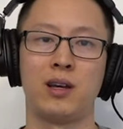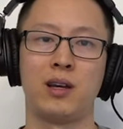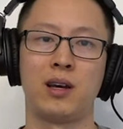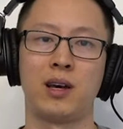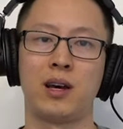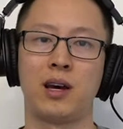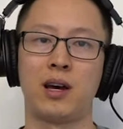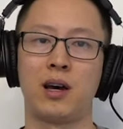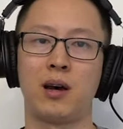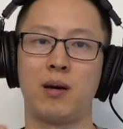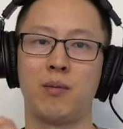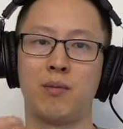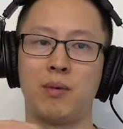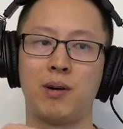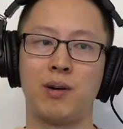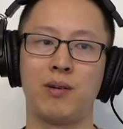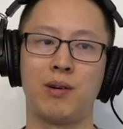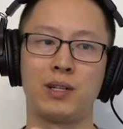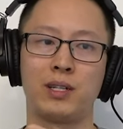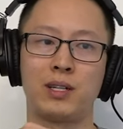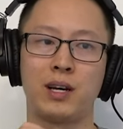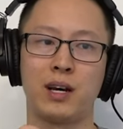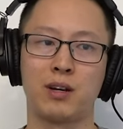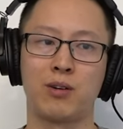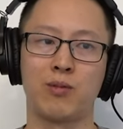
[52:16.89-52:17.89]
um, a
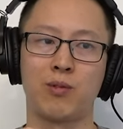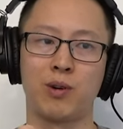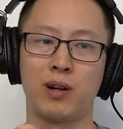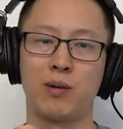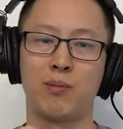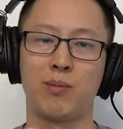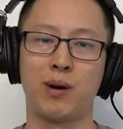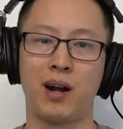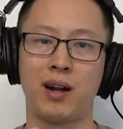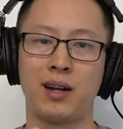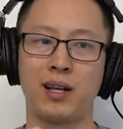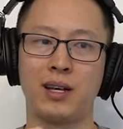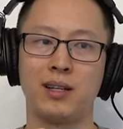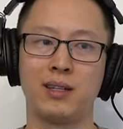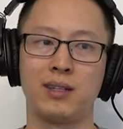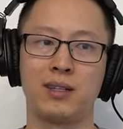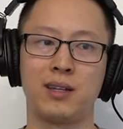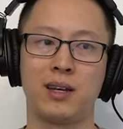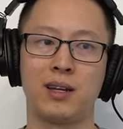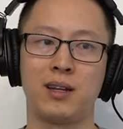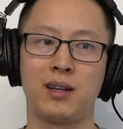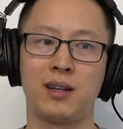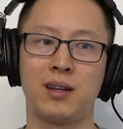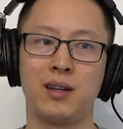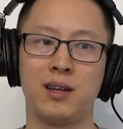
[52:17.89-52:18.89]
tuck where your body is
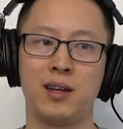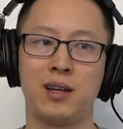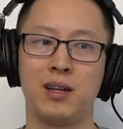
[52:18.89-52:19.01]
in,